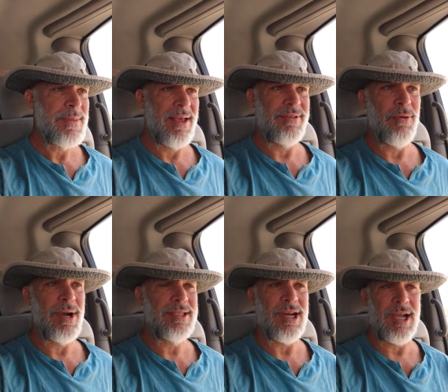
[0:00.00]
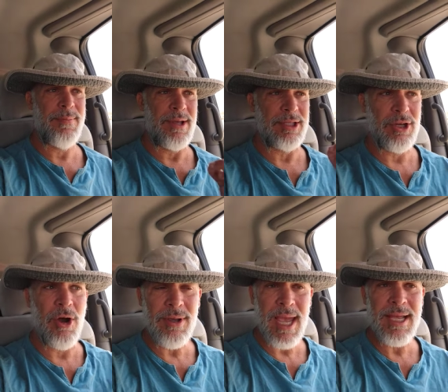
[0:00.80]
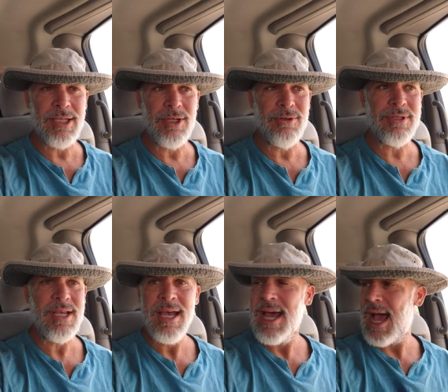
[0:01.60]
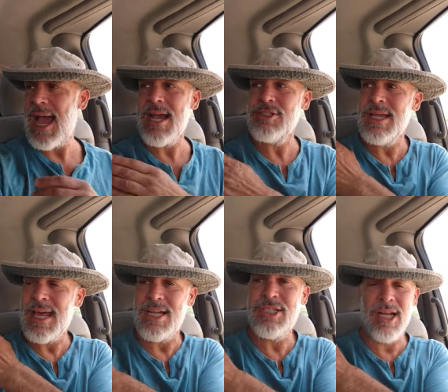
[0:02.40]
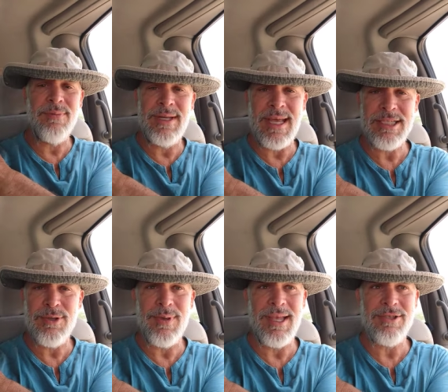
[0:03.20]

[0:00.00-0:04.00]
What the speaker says: If they want to talk about the cocaine use, I actually had a gentleman next to me